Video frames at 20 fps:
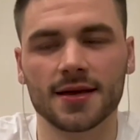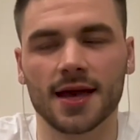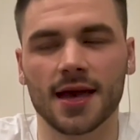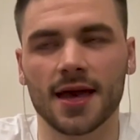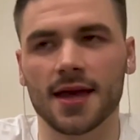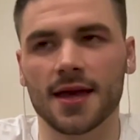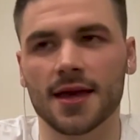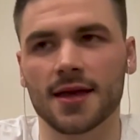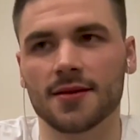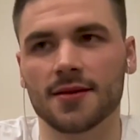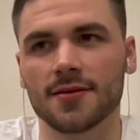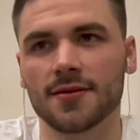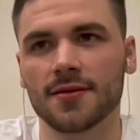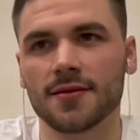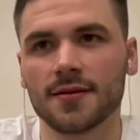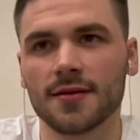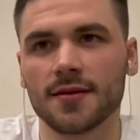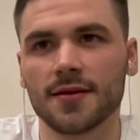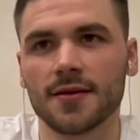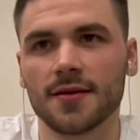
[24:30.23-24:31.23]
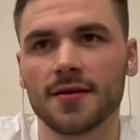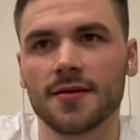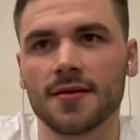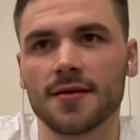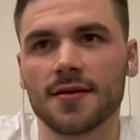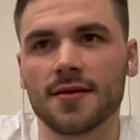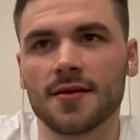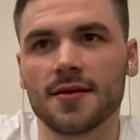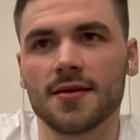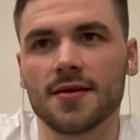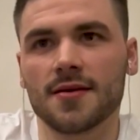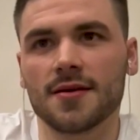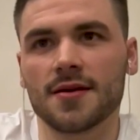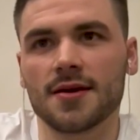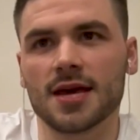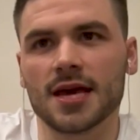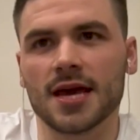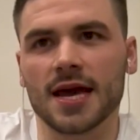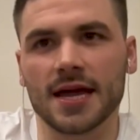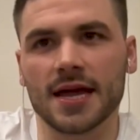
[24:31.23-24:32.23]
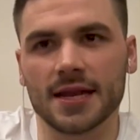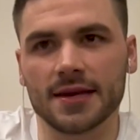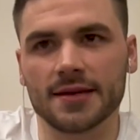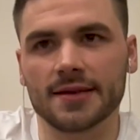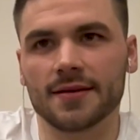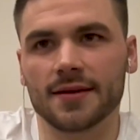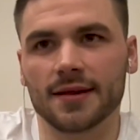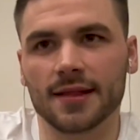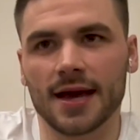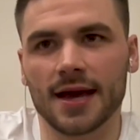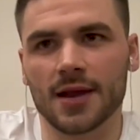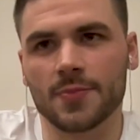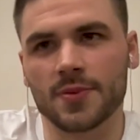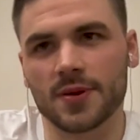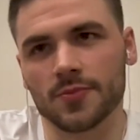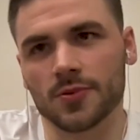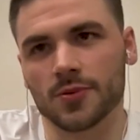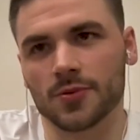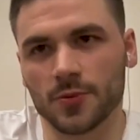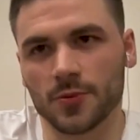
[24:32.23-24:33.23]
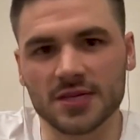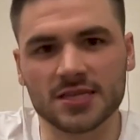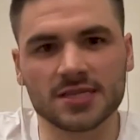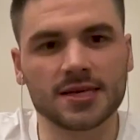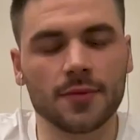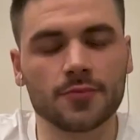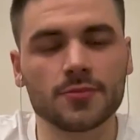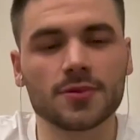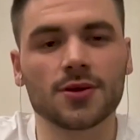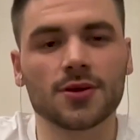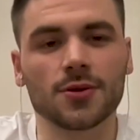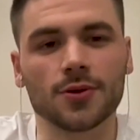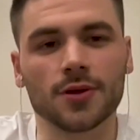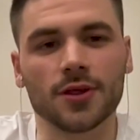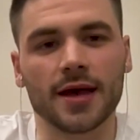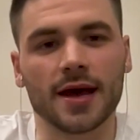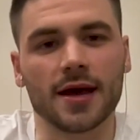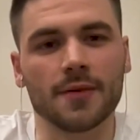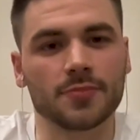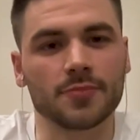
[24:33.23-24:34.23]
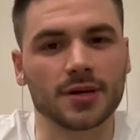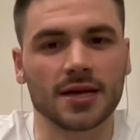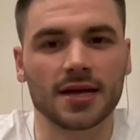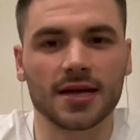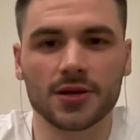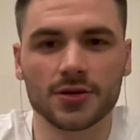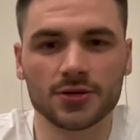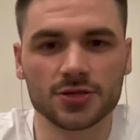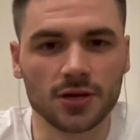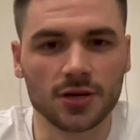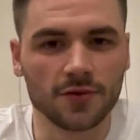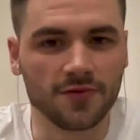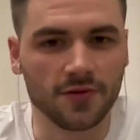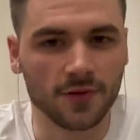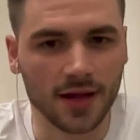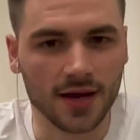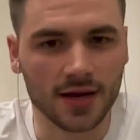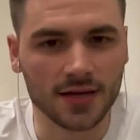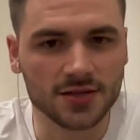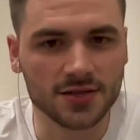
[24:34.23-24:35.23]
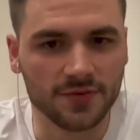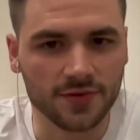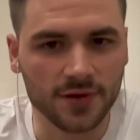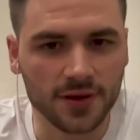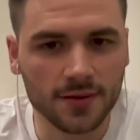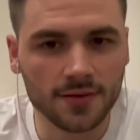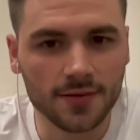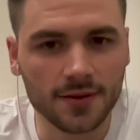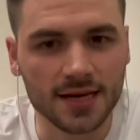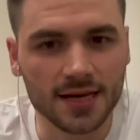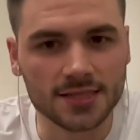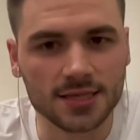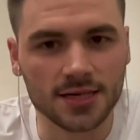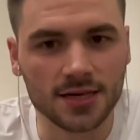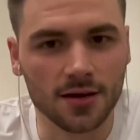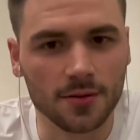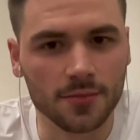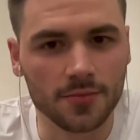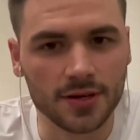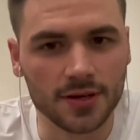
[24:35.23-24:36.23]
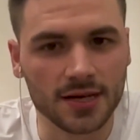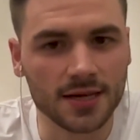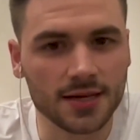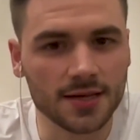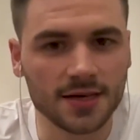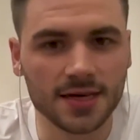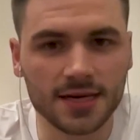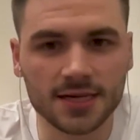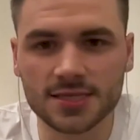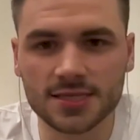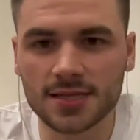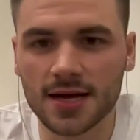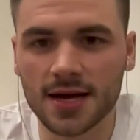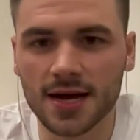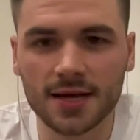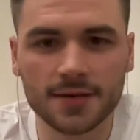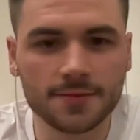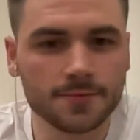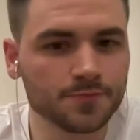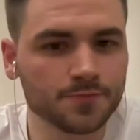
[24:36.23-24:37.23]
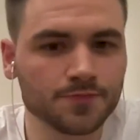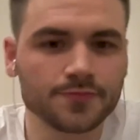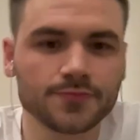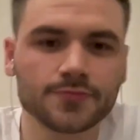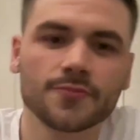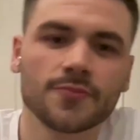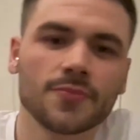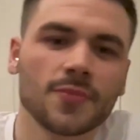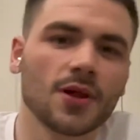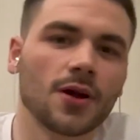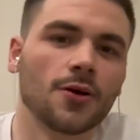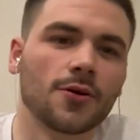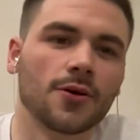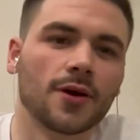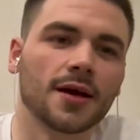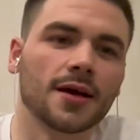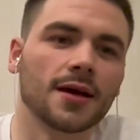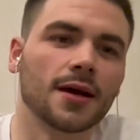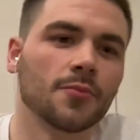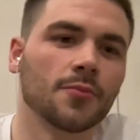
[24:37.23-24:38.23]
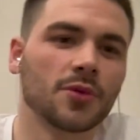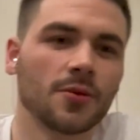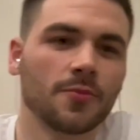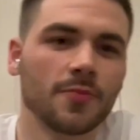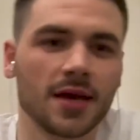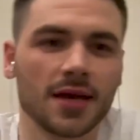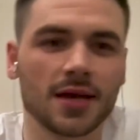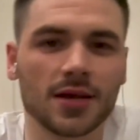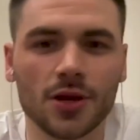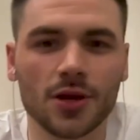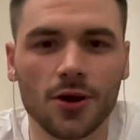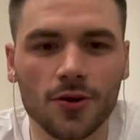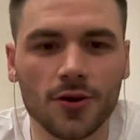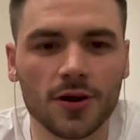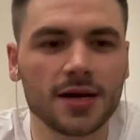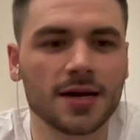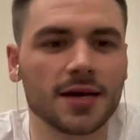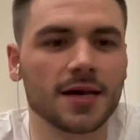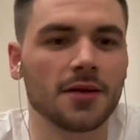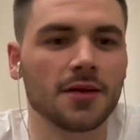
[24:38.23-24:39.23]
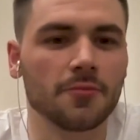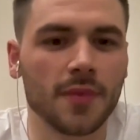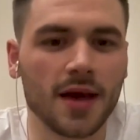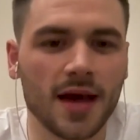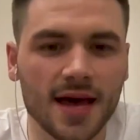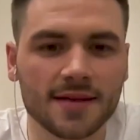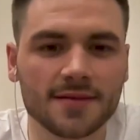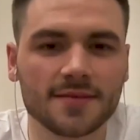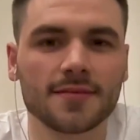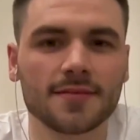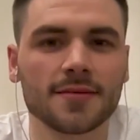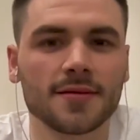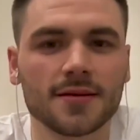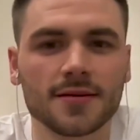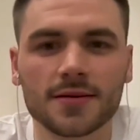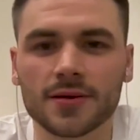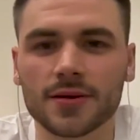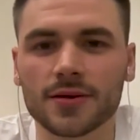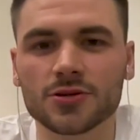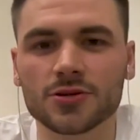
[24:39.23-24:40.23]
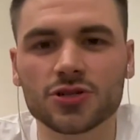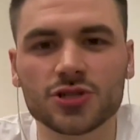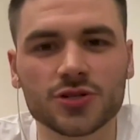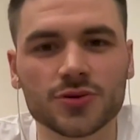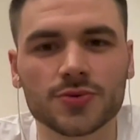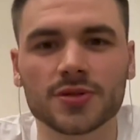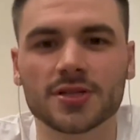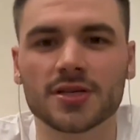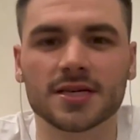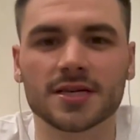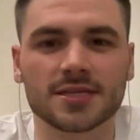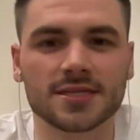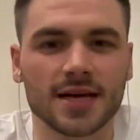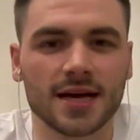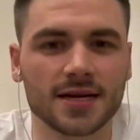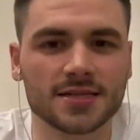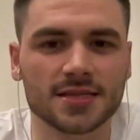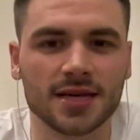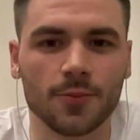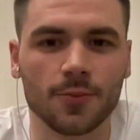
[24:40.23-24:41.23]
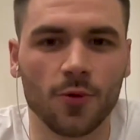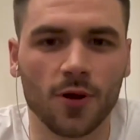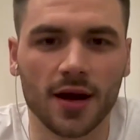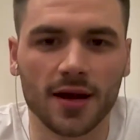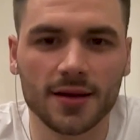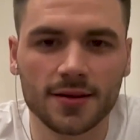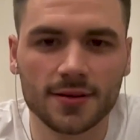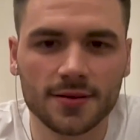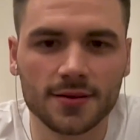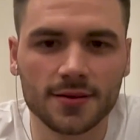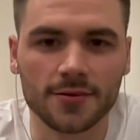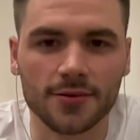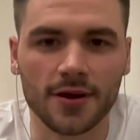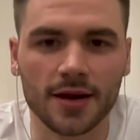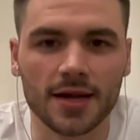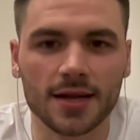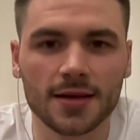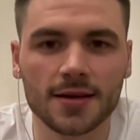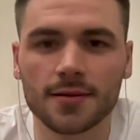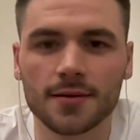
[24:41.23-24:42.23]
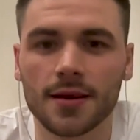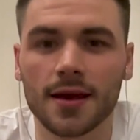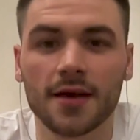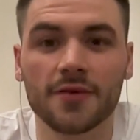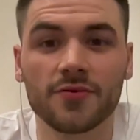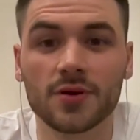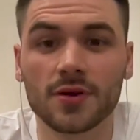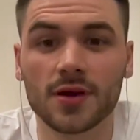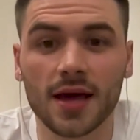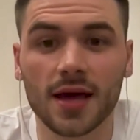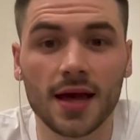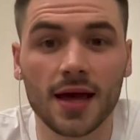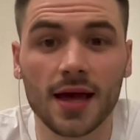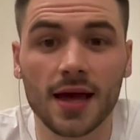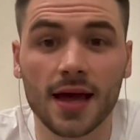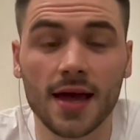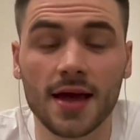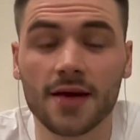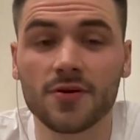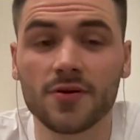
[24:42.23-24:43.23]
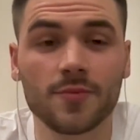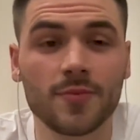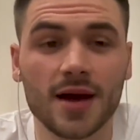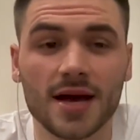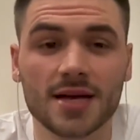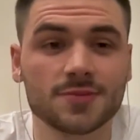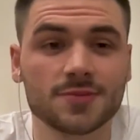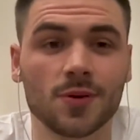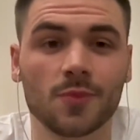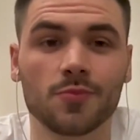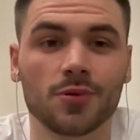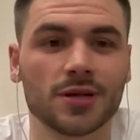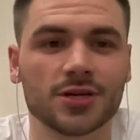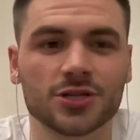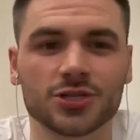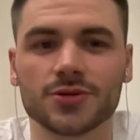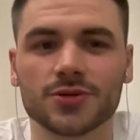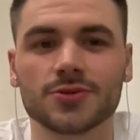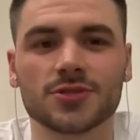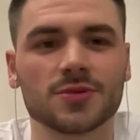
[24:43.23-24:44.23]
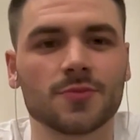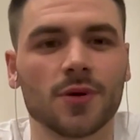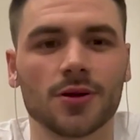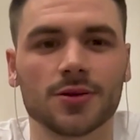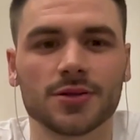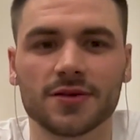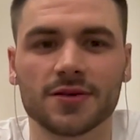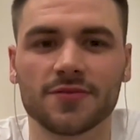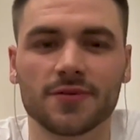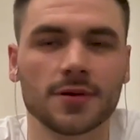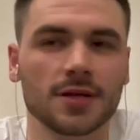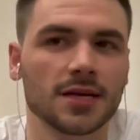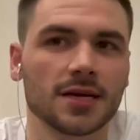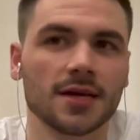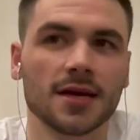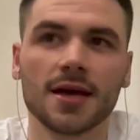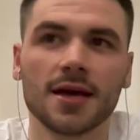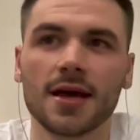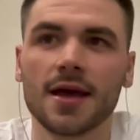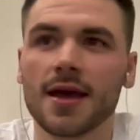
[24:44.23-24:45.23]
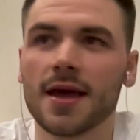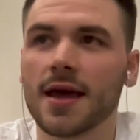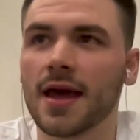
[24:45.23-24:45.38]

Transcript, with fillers: And and a lot of people will be skeptical of that, but here's our philosophy as a company. It's not, okay, I'm gonna make Noah and Matt shoot the exact same way, right? Every every basketball player shoots the ball differently.